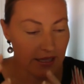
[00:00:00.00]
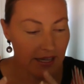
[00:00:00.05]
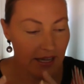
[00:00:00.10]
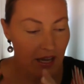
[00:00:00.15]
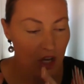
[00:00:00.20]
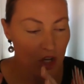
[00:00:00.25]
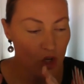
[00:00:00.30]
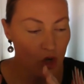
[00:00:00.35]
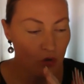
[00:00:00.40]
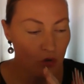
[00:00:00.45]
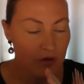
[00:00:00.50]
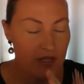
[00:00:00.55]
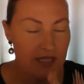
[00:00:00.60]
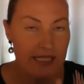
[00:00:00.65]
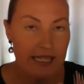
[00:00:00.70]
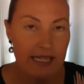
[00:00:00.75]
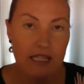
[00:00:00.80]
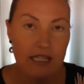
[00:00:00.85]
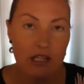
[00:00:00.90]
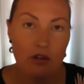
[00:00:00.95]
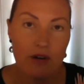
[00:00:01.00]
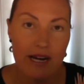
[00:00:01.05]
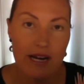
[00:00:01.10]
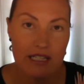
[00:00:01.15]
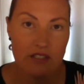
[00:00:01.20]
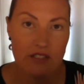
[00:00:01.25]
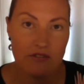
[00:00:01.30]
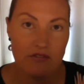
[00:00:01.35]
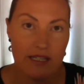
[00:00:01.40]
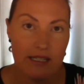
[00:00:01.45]
Your reticular
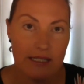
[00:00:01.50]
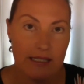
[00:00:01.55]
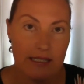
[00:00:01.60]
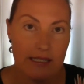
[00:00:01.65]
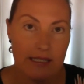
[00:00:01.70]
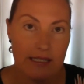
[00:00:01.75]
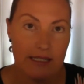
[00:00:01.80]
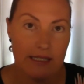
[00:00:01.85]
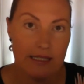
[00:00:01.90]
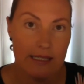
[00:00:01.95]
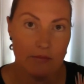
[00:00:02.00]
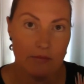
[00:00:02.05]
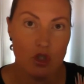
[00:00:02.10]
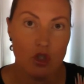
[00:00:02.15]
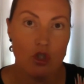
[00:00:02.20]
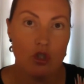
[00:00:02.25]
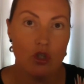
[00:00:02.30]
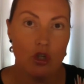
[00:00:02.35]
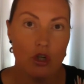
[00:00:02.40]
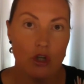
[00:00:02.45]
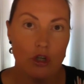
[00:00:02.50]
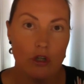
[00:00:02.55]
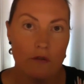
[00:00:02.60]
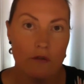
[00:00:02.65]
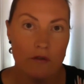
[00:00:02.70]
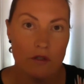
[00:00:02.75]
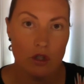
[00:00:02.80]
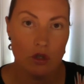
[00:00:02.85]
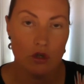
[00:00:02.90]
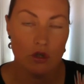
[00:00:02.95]
activating system
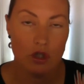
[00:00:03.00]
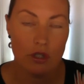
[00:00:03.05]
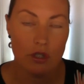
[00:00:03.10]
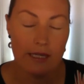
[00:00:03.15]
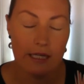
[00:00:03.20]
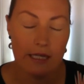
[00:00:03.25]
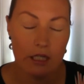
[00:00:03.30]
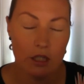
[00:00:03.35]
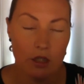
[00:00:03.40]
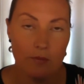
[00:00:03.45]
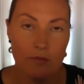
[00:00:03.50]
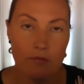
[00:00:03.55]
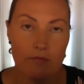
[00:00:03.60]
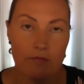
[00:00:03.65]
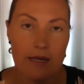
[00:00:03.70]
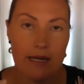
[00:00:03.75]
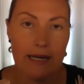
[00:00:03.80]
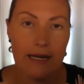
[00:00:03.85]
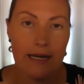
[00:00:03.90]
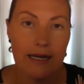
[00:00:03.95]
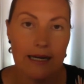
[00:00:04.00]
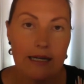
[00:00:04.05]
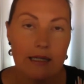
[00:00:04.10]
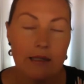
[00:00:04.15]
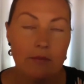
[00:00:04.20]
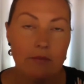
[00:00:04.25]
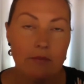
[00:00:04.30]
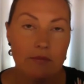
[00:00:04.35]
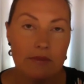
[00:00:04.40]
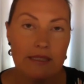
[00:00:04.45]
serves you to help
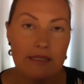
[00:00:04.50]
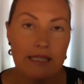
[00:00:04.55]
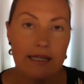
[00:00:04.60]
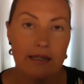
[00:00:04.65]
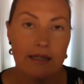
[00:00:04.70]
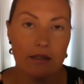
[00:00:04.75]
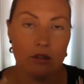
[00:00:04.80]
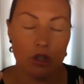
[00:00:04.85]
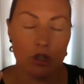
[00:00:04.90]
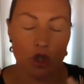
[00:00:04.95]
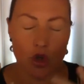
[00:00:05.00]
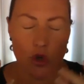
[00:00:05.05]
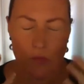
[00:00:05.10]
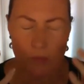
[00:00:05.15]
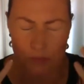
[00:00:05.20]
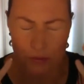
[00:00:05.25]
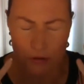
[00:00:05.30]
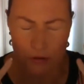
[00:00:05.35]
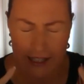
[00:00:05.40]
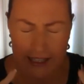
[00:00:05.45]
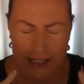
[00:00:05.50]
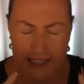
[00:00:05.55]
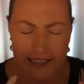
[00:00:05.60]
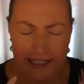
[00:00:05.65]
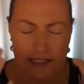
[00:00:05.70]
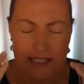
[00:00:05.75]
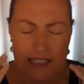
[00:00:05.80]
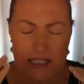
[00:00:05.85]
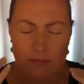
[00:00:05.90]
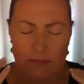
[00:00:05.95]
calm down. Your brain
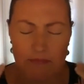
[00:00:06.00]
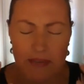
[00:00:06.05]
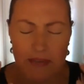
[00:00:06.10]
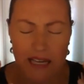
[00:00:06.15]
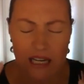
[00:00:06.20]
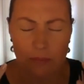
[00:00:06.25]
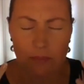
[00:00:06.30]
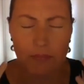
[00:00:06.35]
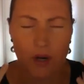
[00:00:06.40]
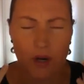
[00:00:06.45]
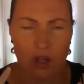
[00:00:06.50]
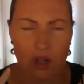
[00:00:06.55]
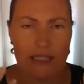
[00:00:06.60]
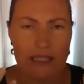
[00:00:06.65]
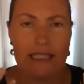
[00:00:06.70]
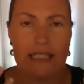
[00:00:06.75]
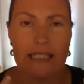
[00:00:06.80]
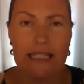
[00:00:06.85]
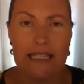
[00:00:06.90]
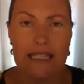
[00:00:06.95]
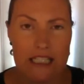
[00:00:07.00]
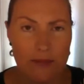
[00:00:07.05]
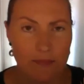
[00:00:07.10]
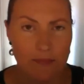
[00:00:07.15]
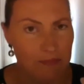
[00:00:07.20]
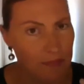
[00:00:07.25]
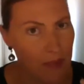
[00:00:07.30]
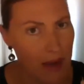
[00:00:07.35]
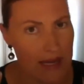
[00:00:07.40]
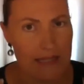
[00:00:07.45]
is metabolically
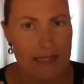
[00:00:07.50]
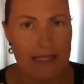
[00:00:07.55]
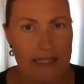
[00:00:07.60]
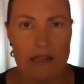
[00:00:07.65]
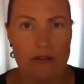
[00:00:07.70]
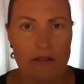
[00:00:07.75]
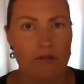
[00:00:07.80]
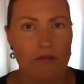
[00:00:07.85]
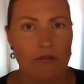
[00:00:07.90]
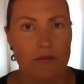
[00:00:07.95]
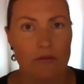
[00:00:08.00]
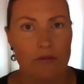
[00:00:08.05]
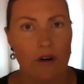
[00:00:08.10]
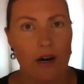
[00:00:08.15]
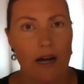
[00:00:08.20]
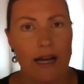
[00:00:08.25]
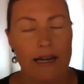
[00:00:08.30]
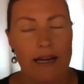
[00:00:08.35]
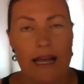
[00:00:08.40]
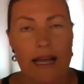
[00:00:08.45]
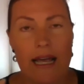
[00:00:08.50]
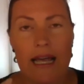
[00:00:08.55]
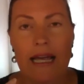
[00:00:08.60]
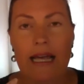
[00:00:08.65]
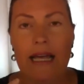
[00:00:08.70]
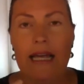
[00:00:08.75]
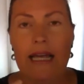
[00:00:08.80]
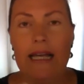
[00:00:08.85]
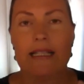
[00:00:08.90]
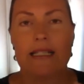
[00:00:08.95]
expensive, right?
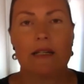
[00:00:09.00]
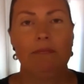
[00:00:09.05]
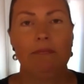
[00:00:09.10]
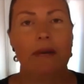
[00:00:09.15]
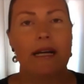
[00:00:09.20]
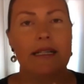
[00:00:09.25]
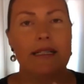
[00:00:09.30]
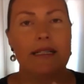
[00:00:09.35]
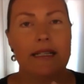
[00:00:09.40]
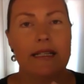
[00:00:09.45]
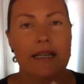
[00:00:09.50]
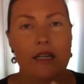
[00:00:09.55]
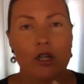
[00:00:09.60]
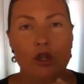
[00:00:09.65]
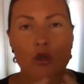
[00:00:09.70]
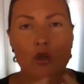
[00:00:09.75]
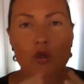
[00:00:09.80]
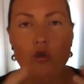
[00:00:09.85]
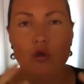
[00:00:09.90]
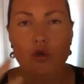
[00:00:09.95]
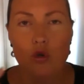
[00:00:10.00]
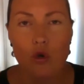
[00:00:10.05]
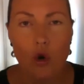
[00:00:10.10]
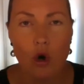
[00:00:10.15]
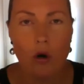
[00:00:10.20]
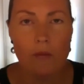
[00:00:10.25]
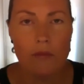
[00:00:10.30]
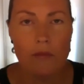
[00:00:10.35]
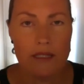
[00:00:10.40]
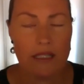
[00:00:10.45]
It's demanding an
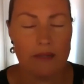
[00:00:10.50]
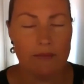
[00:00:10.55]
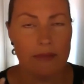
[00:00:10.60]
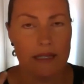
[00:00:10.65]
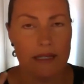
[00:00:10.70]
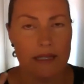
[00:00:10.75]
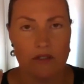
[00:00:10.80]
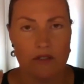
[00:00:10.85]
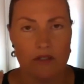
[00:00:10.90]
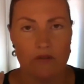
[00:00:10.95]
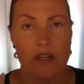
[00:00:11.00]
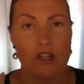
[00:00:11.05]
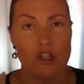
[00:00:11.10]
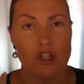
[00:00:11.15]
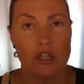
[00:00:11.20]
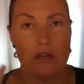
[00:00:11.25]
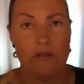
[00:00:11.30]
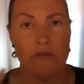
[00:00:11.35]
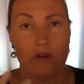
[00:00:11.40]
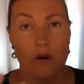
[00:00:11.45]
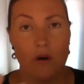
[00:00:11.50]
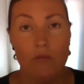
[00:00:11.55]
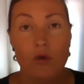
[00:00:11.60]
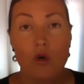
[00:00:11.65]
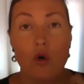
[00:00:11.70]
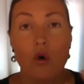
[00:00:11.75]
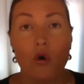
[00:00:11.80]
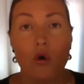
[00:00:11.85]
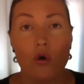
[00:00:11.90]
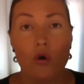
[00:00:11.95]
enormous amount of energy from
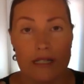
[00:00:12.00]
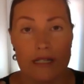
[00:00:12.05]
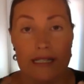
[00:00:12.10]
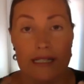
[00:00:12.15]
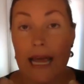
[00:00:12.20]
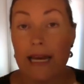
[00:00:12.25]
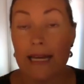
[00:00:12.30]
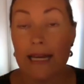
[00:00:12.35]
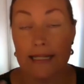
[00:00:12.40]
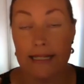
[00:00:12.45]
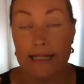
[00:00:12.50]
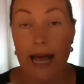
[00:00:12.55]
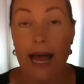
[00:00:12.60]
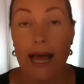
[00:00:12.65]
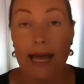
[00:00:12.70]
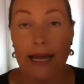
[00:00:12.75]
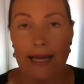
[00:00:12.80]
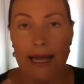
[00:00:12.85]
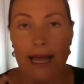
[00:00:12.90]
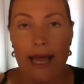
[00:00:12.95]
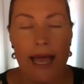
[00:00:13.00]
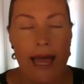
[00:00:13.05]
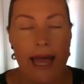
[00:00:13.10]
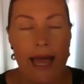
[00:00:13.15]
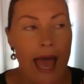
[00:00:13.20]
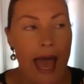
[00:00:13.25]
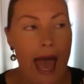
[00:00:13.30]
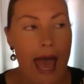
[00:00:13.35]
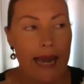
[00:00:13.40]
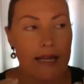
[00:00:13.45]
your day-to-day,
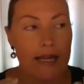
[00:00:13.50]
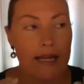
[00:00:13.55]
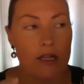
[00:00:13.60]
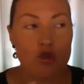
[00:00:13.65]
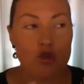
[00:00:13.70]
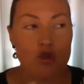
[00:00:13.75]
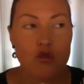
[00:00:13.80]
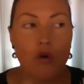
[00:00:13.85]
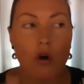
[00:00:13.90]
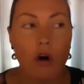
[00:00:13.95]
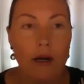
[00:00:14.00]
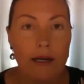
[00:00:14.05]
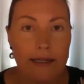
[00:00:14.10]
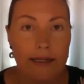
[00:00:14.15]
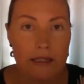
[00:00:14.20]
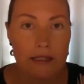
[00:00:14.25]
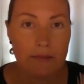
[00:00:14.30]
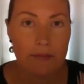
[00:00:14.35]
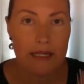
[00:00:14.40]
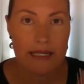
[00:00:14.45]
and it's trying to make